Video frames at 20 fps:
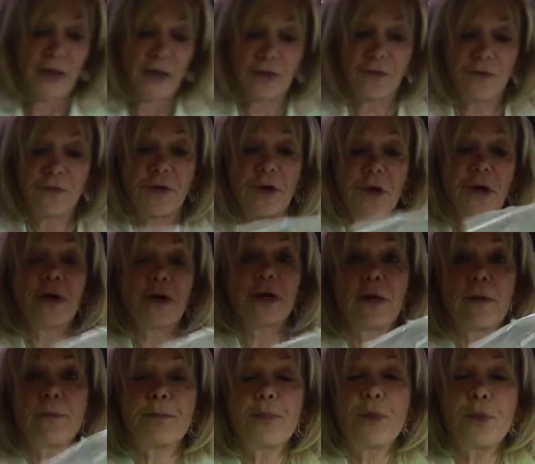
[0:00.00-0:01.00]
it's very
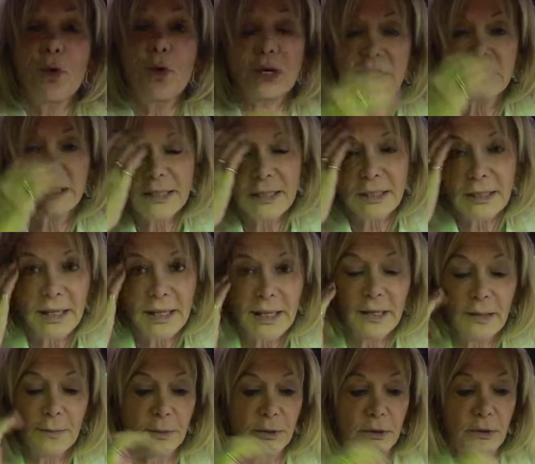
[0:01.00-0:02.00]
important to
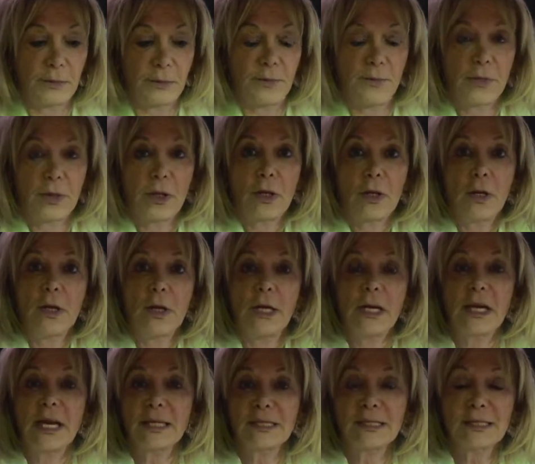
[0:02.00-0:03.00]
label.
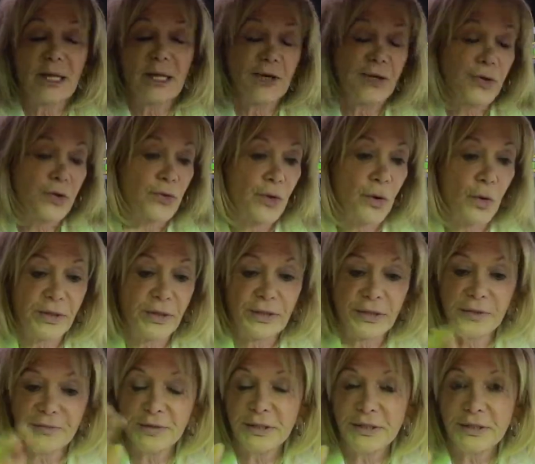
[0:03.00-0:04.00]
Let's say you're growing
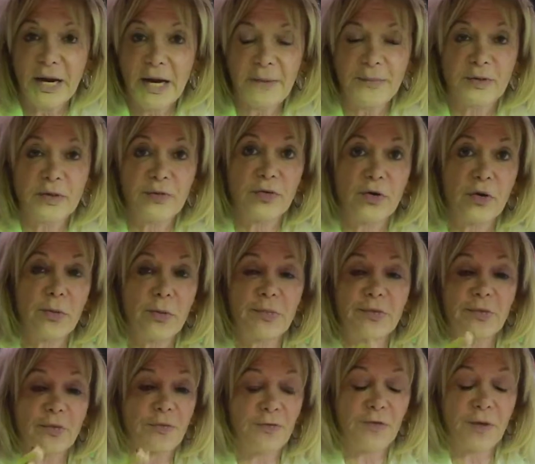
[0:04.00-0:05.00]
different types of herbs
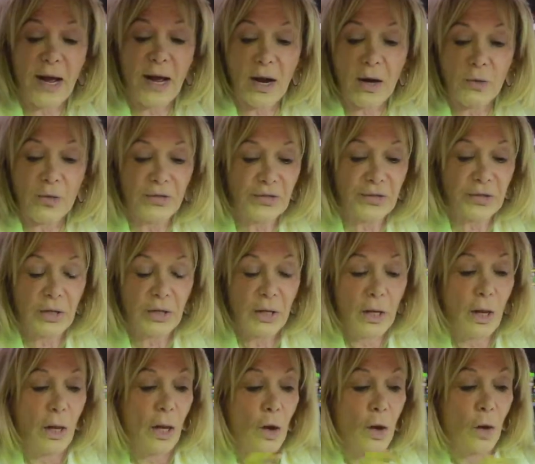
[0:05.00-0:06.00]
or flowers,
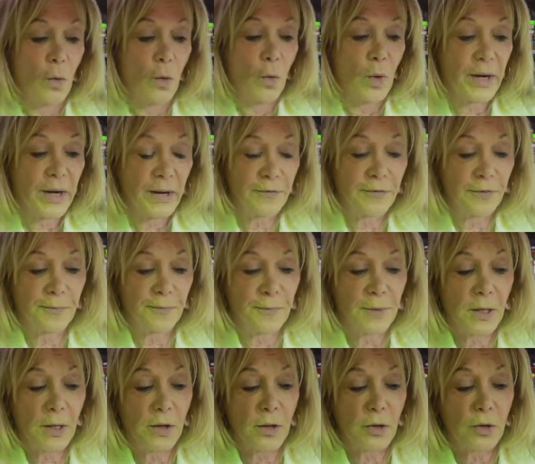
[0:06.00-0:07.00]
whatever.
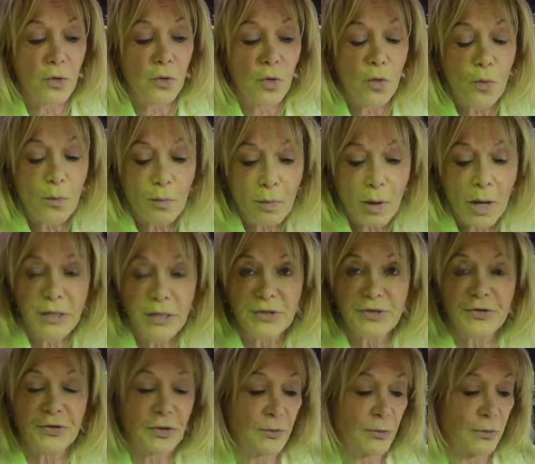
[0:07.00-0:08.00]
You
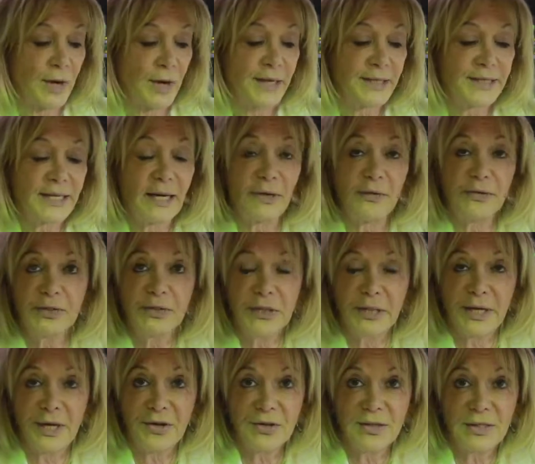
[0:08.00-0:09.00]
must write down
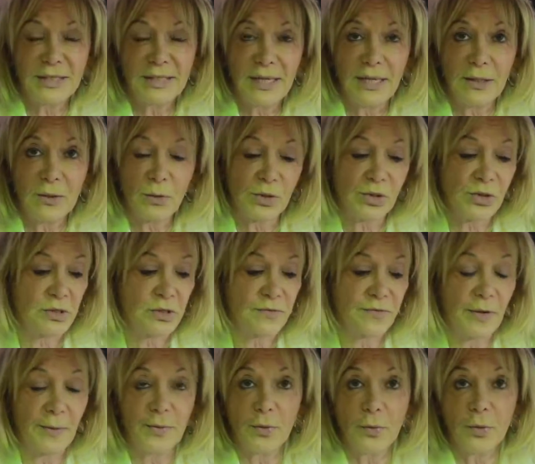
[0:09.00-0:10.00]
today's date, which is
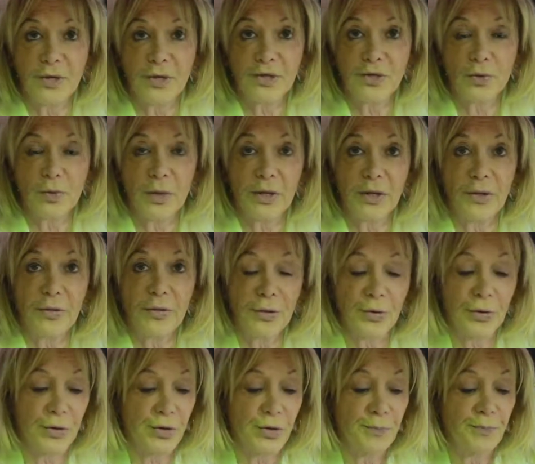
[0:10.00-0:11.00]
February
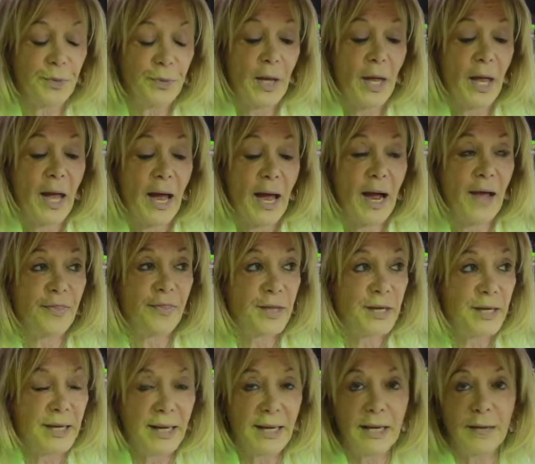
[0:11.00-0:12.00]
23rd, and the
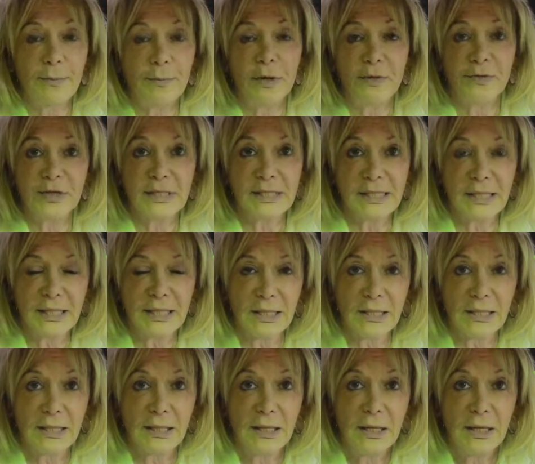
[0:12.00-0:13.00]
name of the seed.
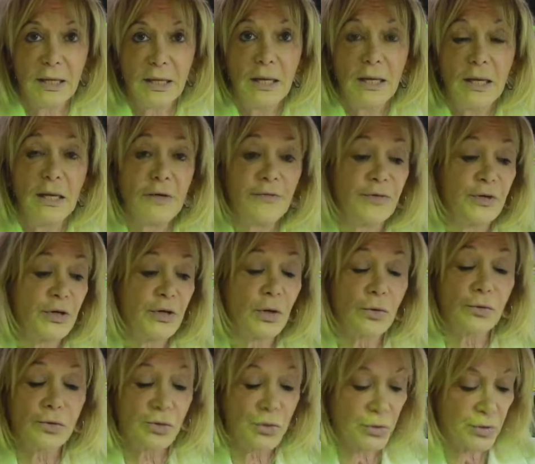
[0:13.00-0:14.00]
If you
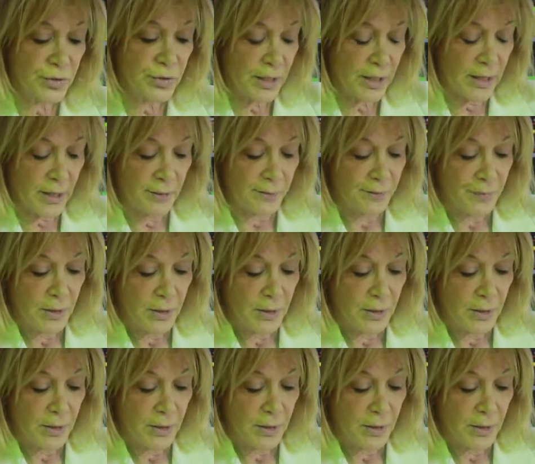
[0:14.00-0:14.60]
don't do that,